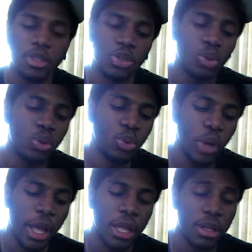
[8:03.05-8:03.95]

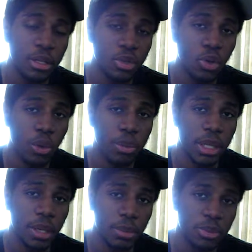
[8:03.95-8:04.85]
to end the store
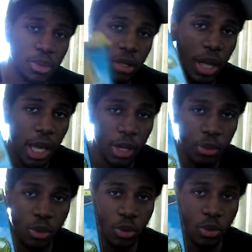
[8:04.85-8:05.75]
pickups,
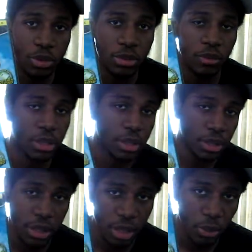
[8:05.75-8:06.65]
Animal Crossing for the
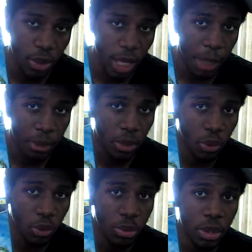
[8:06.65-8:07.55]
Nintendo
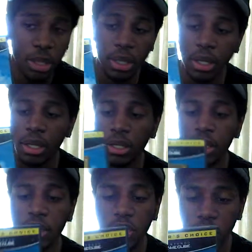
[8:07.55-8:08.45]
GameCube.
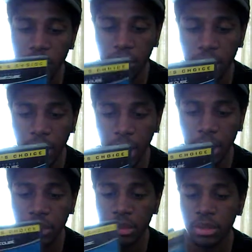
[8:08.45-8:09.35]
This was
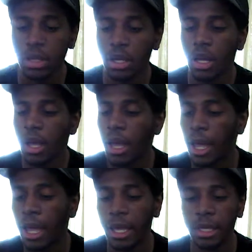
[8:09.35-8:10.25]
$10,
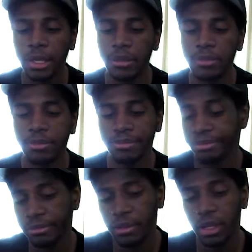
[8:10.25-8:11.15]
and
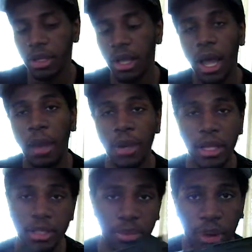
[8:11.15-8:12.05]
I'm
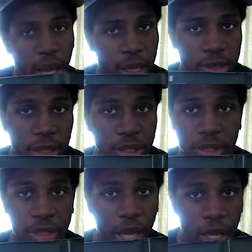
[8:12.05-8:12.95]
not surprised
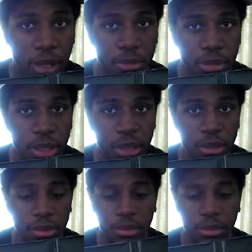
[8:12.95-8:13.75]
it's not complete